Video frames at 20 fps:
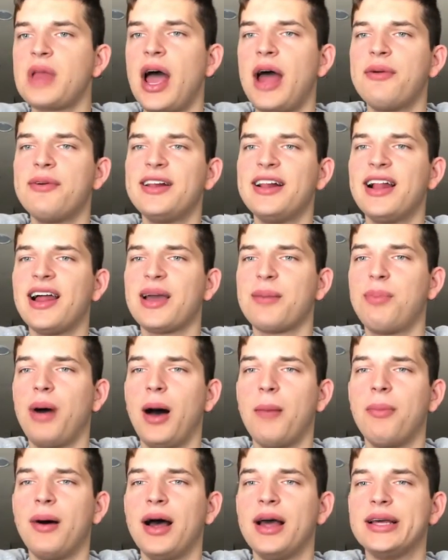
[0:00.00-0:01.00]
I really like
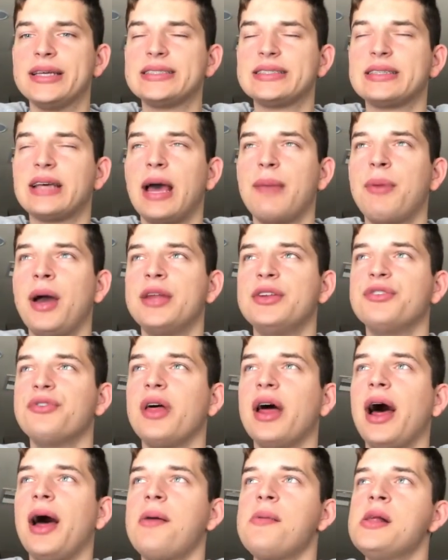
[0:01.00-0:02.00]
Popeyes. I might do
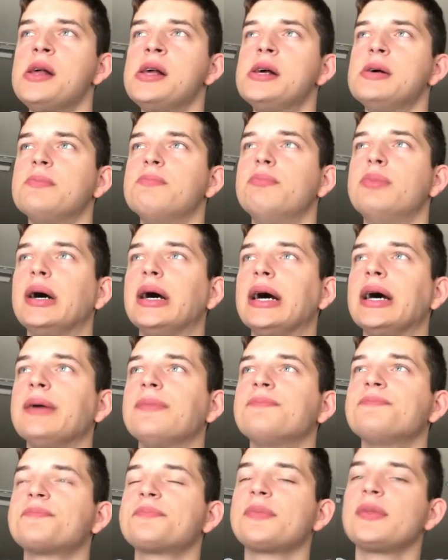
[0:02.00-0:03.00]
that.
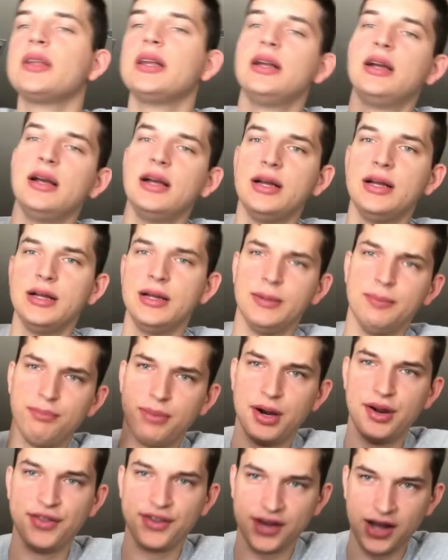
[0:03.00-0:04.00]
But
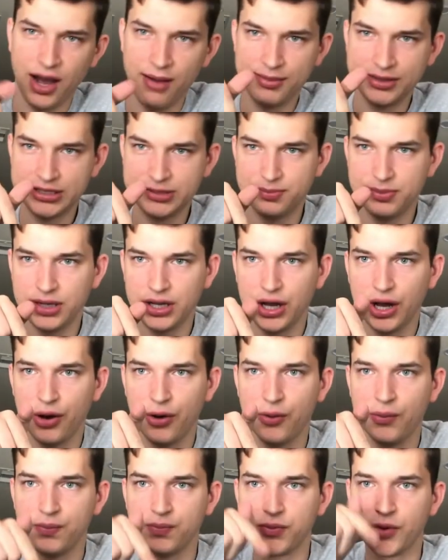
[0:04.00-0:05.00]
put in the comments
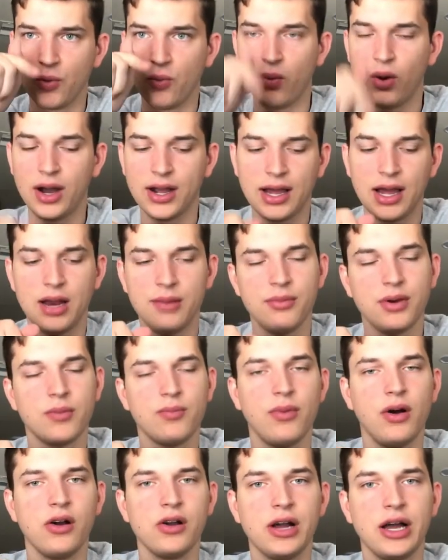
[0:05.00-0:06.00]
below what kind of
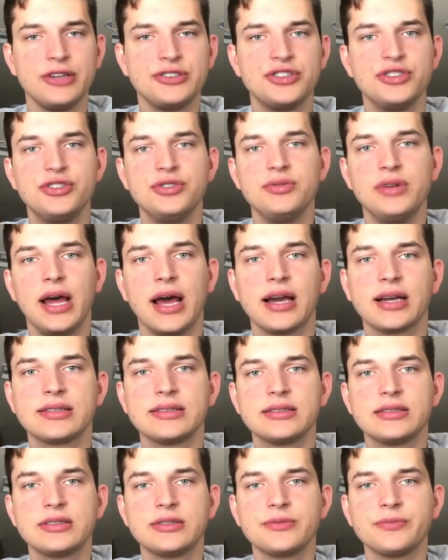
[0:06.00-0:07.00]
mukbang I should do
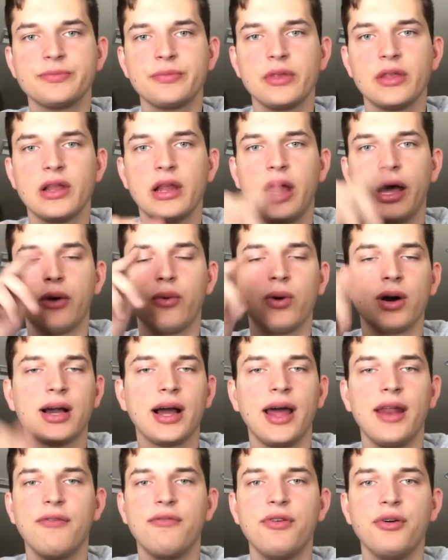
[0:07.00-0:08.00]
next. Like what
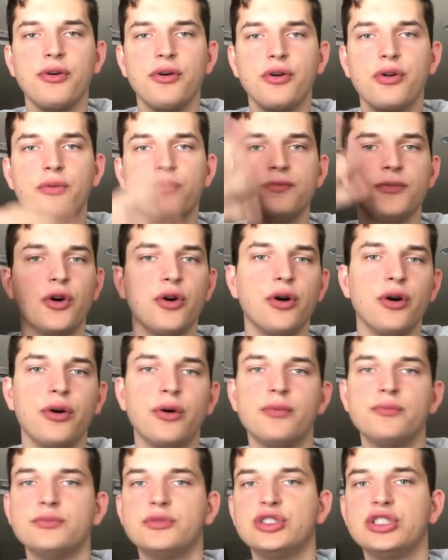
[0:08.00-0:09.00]
kind of food
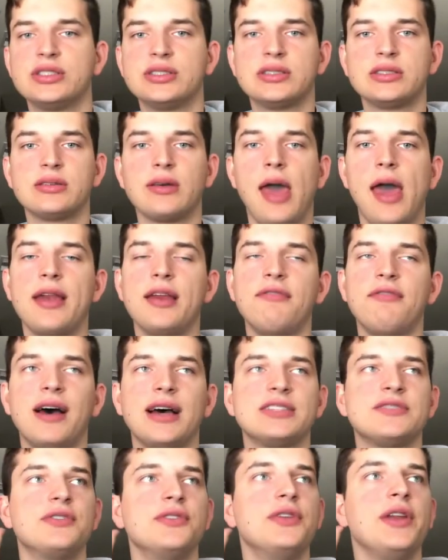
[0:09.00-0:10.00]
or just any
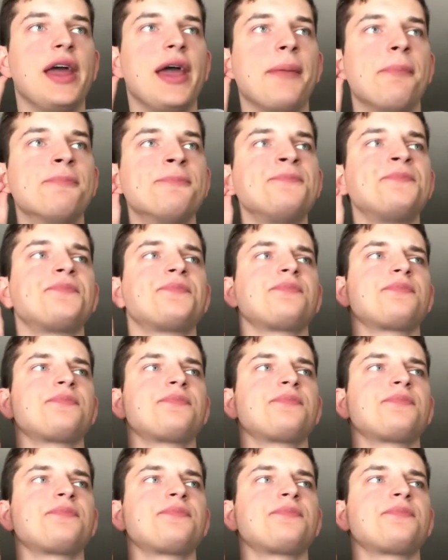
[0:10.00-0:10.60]
fast food name.